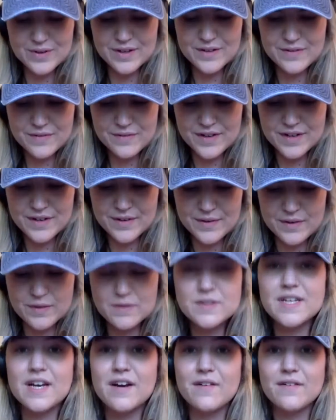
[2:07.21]
Good for you.
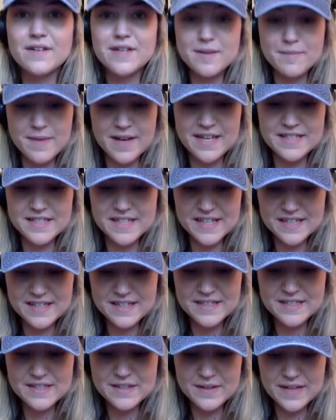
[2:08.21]
Those sound
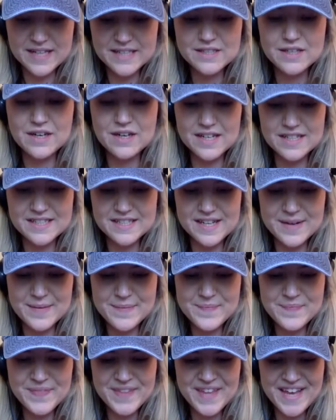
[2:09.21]
amazing. So that's
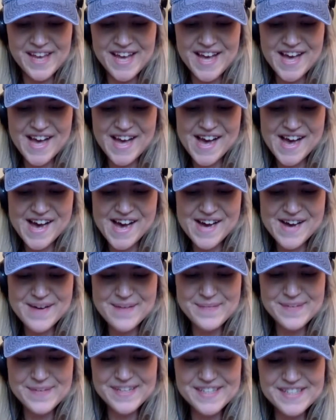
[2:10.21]
awesome.
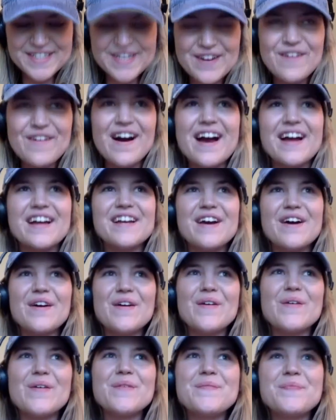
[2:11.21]
So I
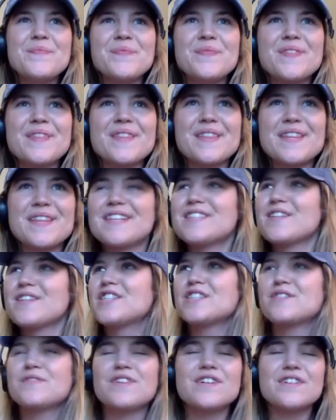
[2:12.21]
know, so
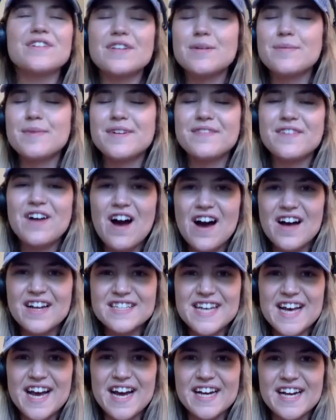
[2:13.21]
just for a little bit of
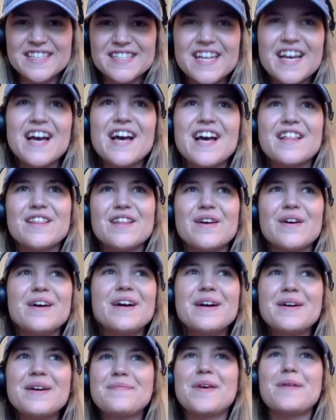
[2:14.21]
context,
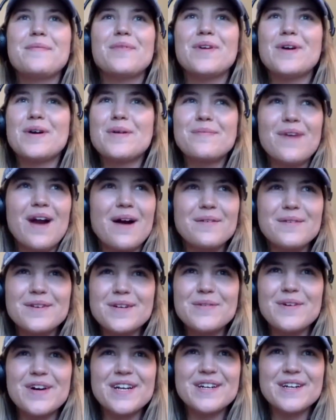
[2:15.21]
the people are probably
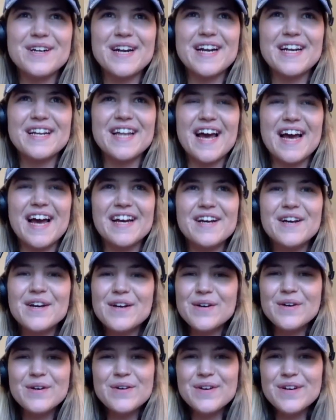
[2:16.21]
wondering like
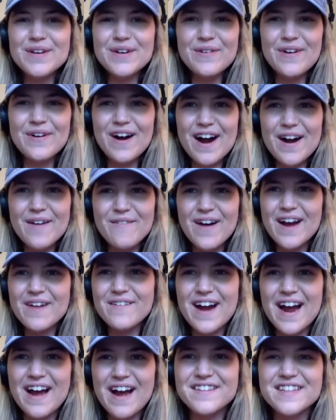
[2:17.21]
who you are, why
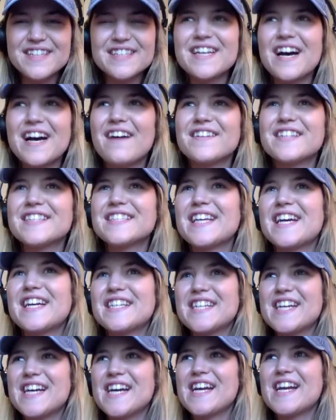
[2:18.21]
we're having this
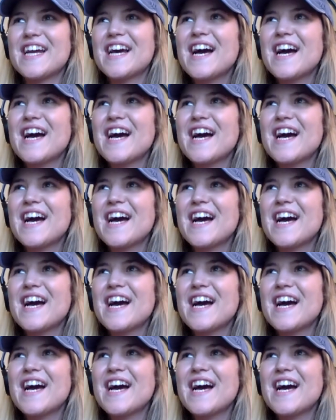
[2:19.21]
conversation.